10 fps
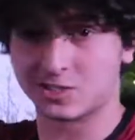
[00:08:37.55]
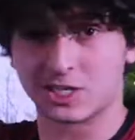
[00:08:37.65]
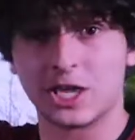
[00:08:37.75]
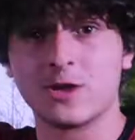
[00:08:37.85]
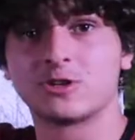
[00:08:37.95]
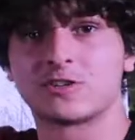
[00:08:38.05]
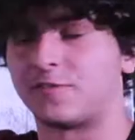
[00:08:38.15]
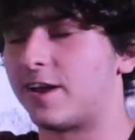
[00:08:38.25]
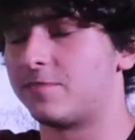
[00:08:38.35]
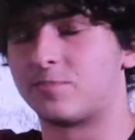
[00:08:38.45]
was a huge
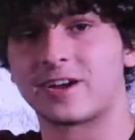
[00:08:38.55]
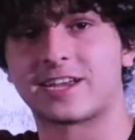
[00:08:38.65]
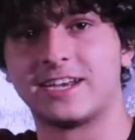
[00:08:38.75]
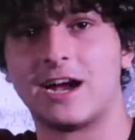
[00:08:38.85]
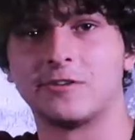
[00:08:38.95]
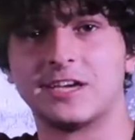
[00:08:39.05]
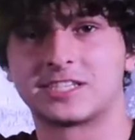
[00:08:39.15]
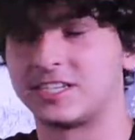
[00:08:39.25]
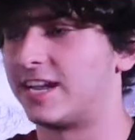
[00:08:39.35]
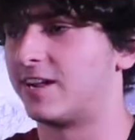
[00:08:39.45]
fight breaking out
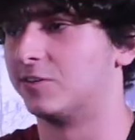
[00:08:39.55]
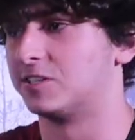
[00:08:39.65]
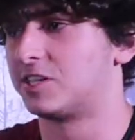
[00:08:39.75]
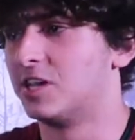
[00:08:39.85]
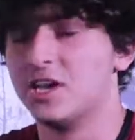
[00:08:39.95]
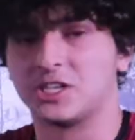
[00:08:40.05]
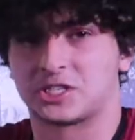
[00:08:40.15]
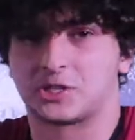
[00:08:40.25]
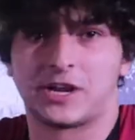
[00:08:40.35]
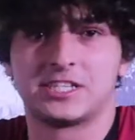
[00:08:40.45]
yesterday, and it was
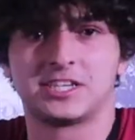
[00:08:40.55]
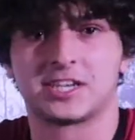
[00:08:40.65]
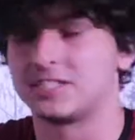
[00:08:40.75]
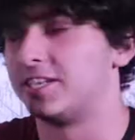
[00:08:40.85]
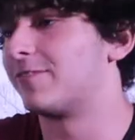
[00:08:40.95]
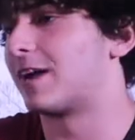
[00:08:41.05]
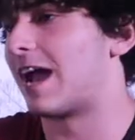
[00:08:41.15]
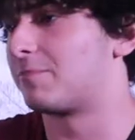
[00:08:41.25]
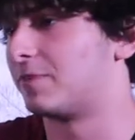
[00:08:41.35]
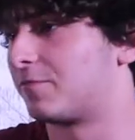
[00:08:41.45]
just crazy because it never
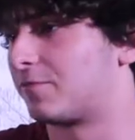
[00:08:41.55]
happened in